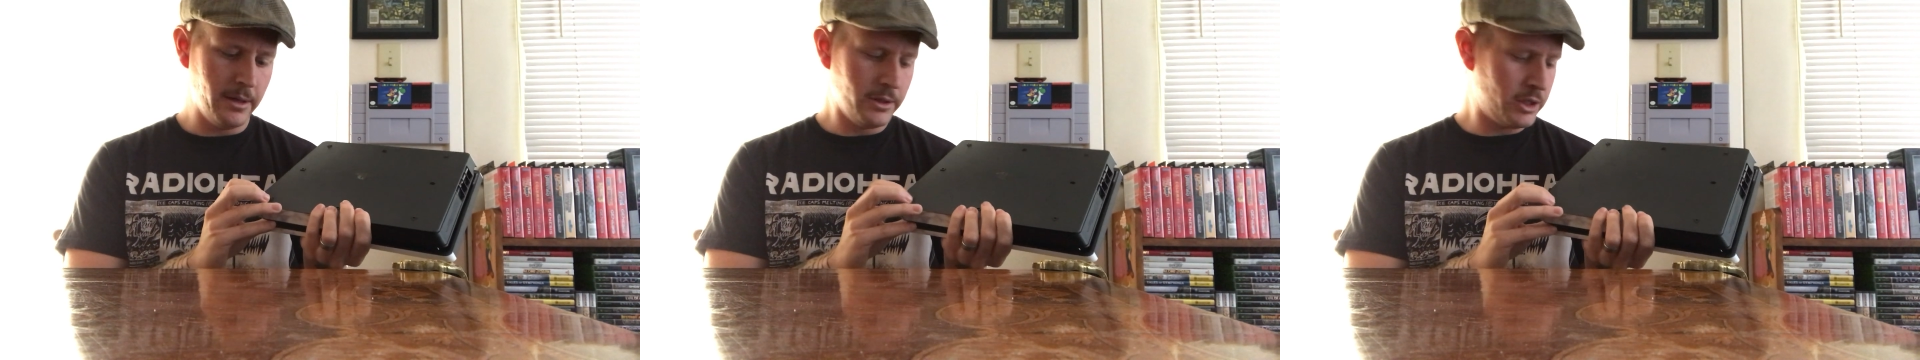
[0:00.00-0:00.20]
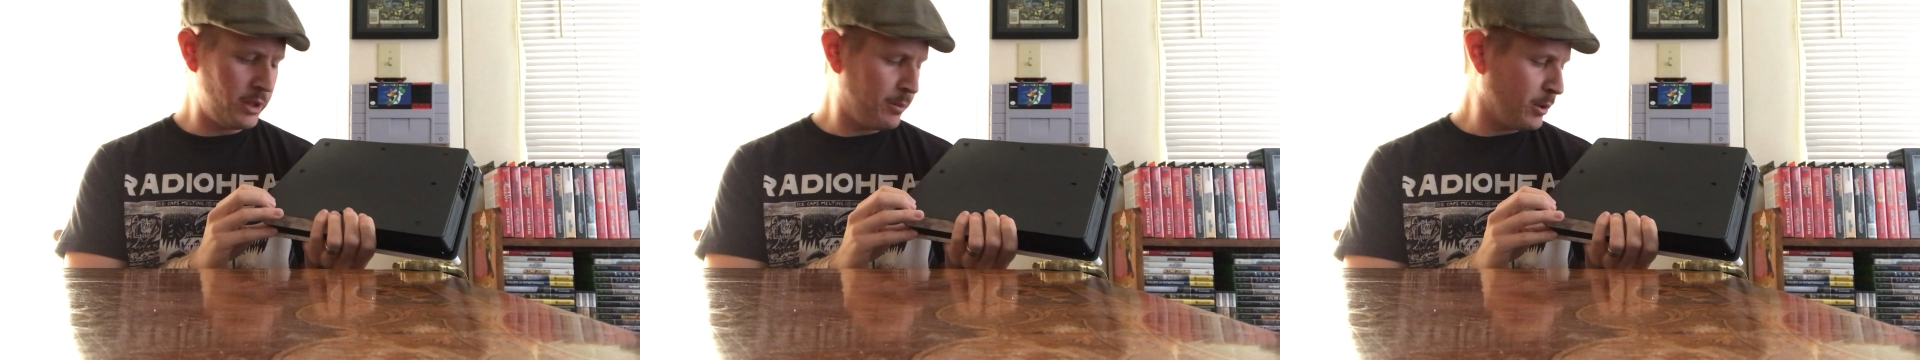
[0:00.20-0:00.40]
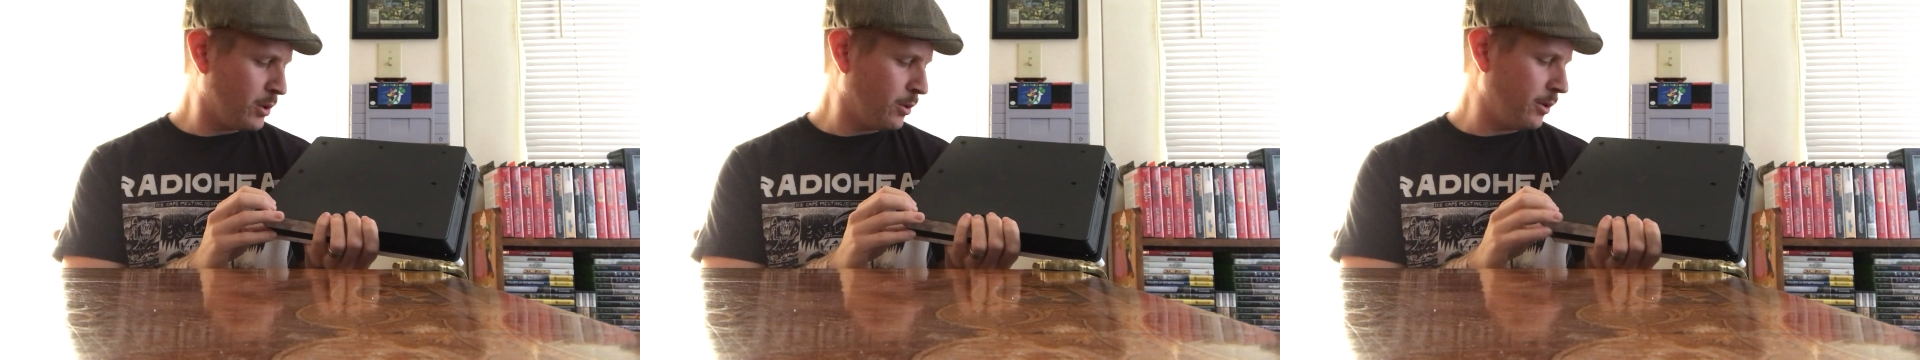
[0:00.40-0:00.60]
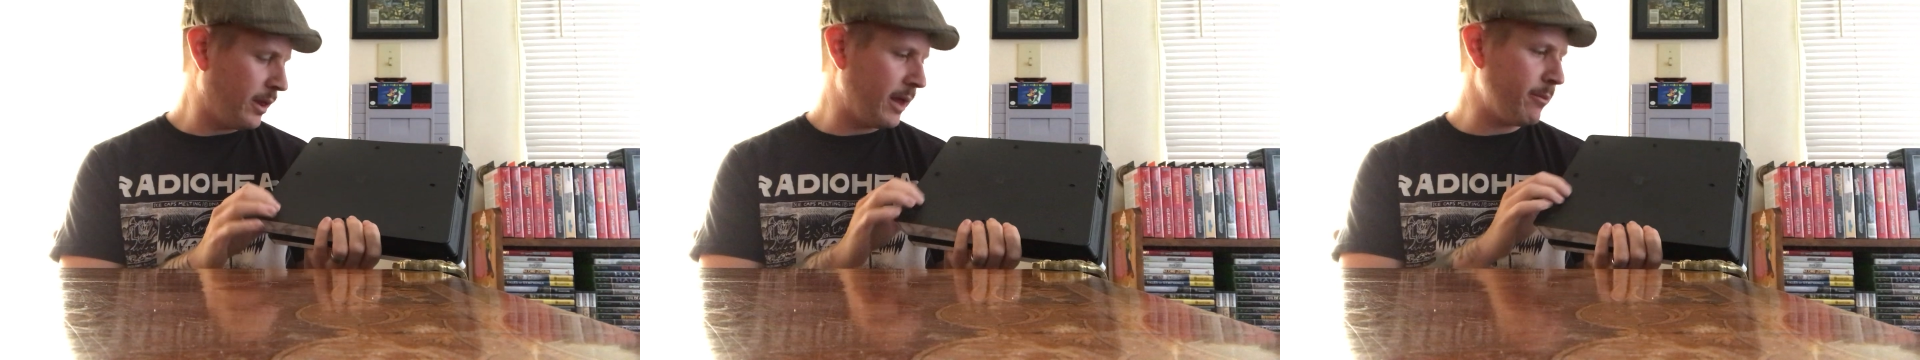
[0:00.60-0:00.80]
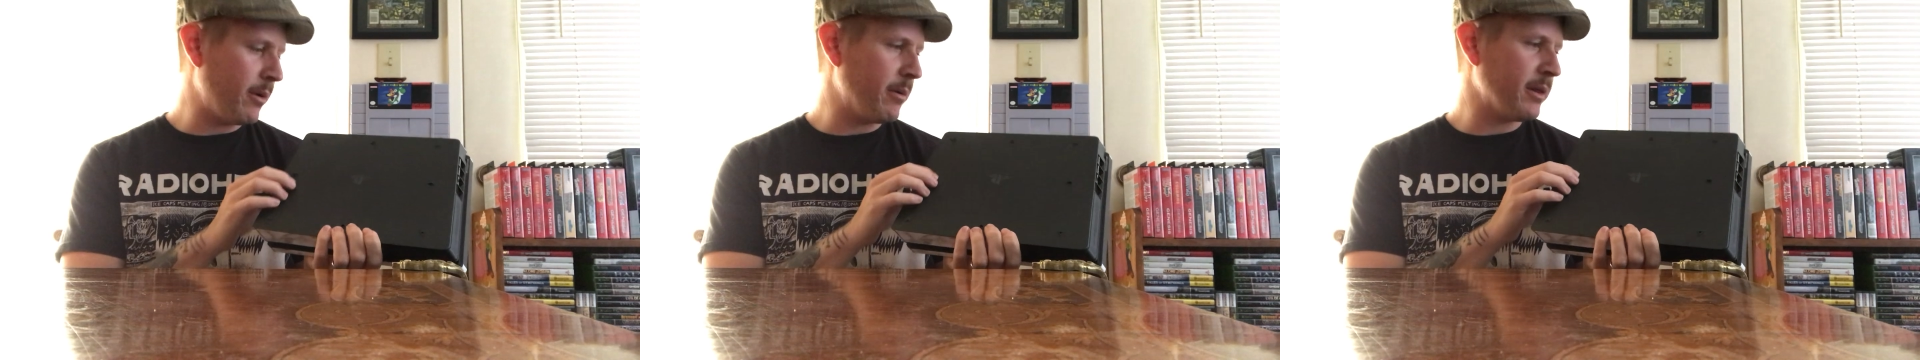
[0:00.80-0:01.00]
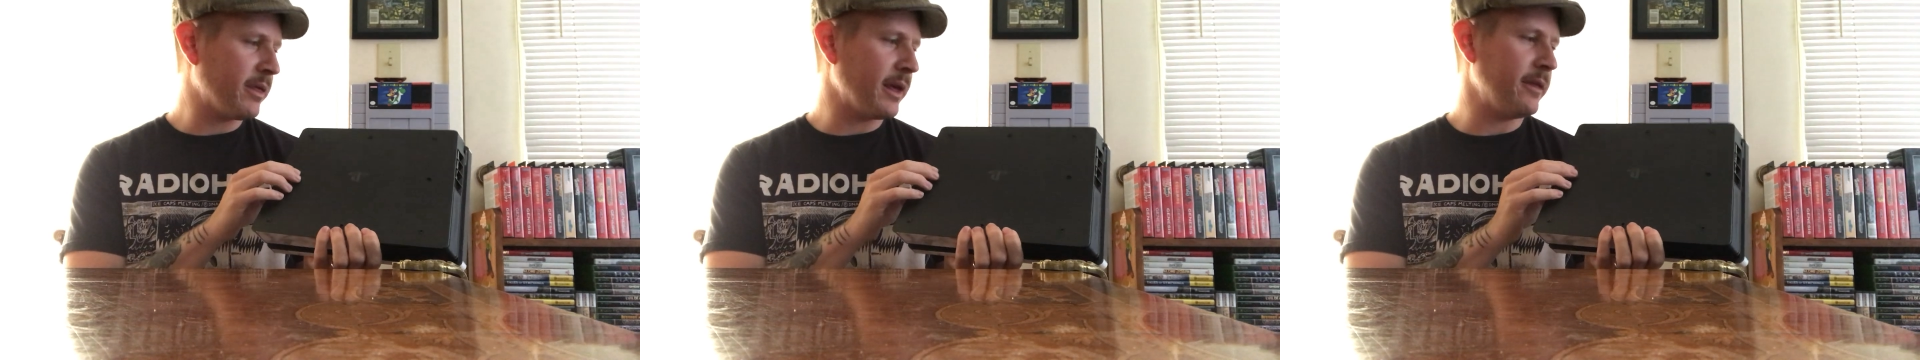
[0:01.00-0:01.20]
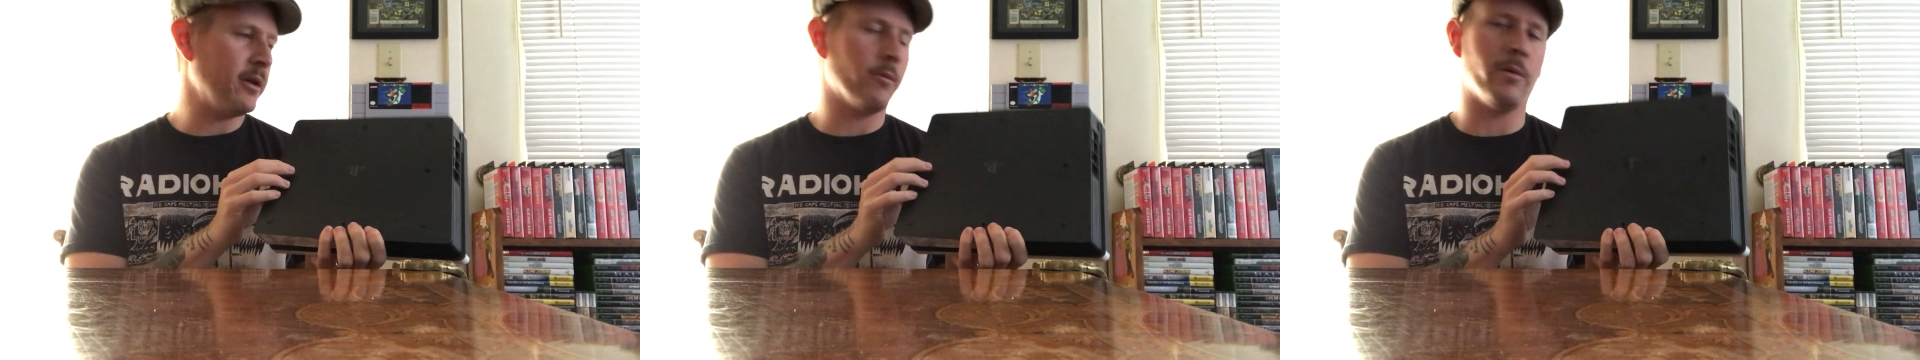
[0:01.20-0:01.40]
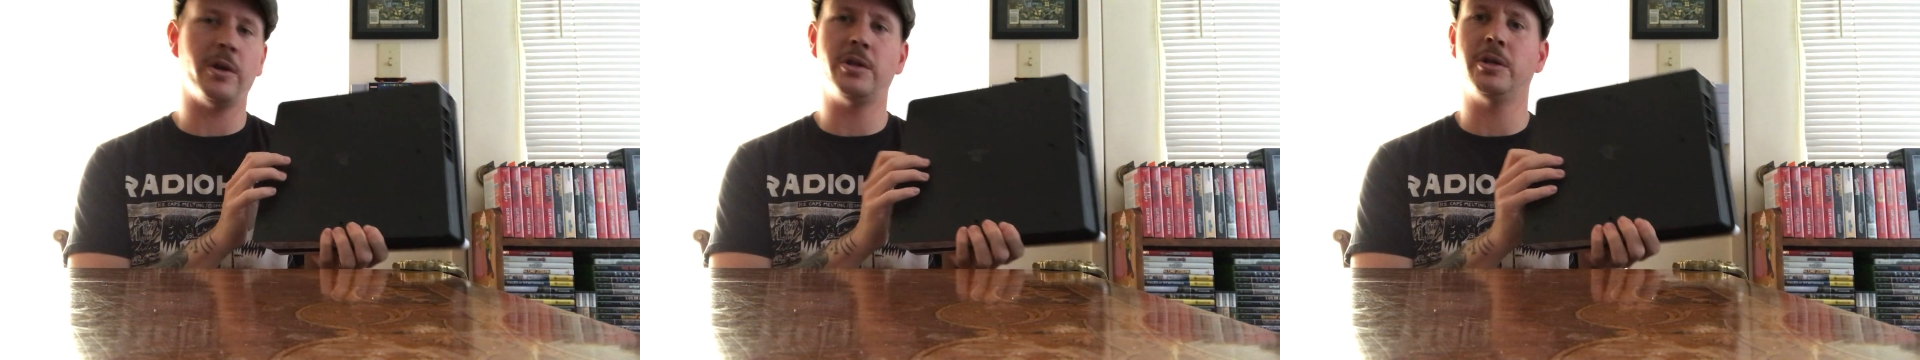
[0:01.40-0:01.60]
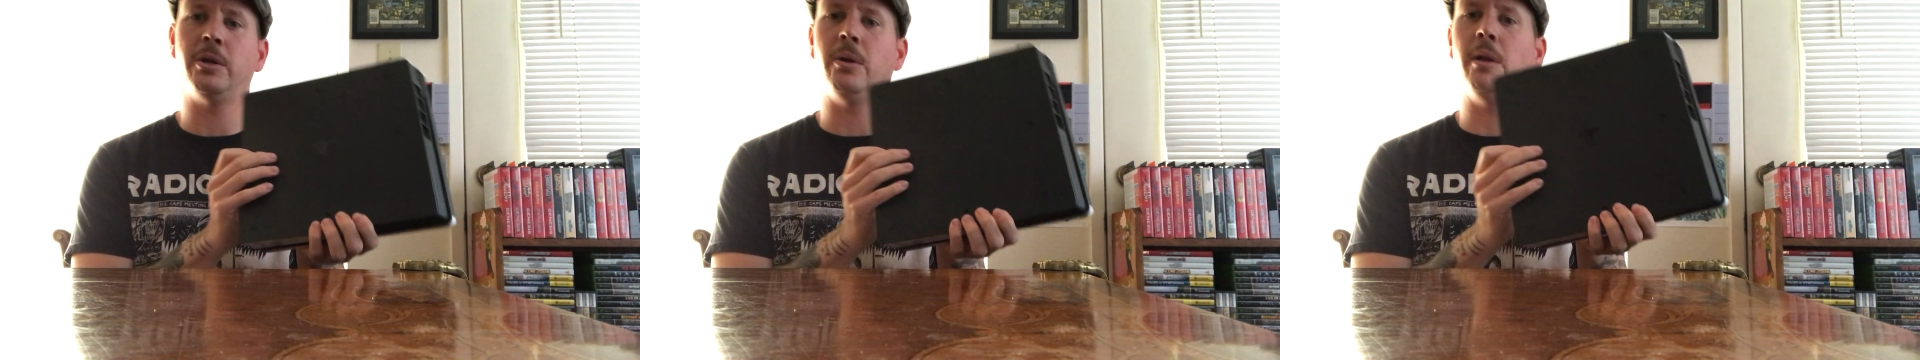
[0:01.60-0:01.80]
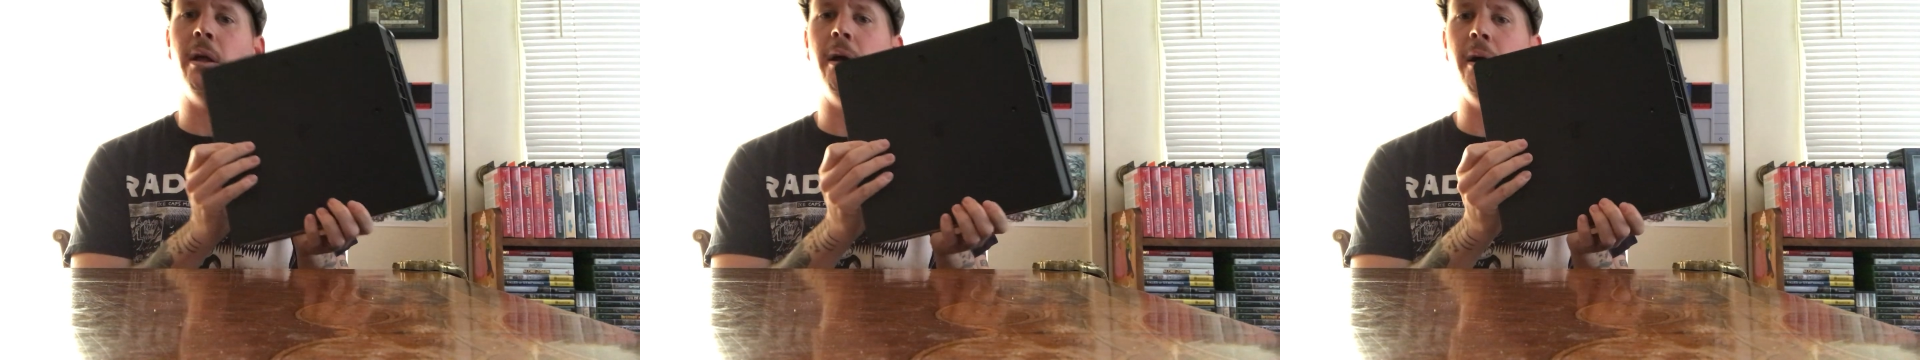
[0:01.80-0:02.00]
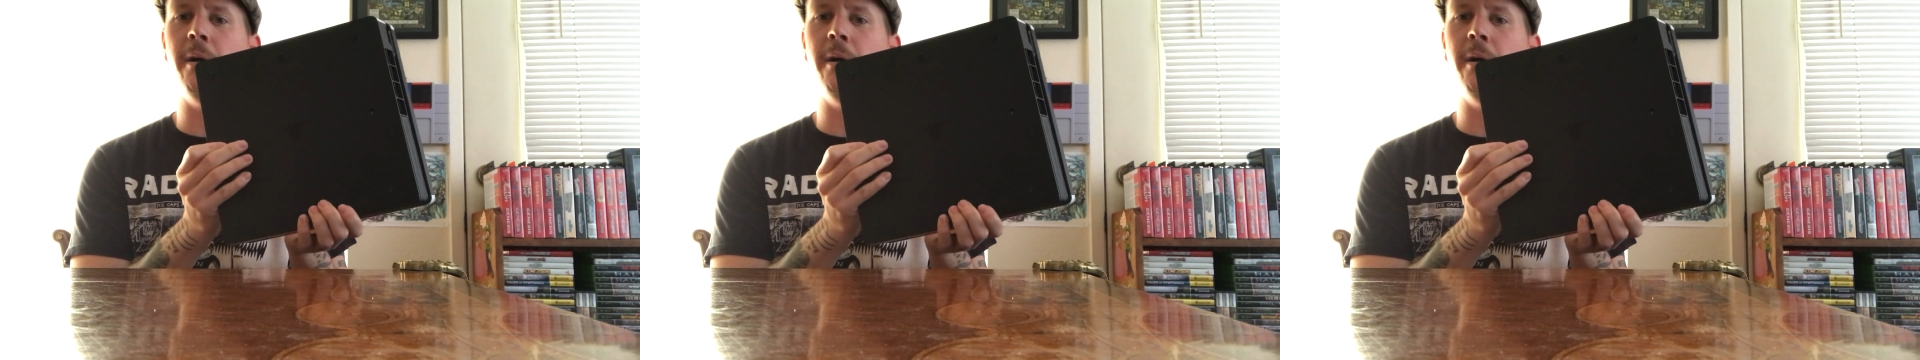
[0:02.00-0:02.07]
Super cool they went with like the original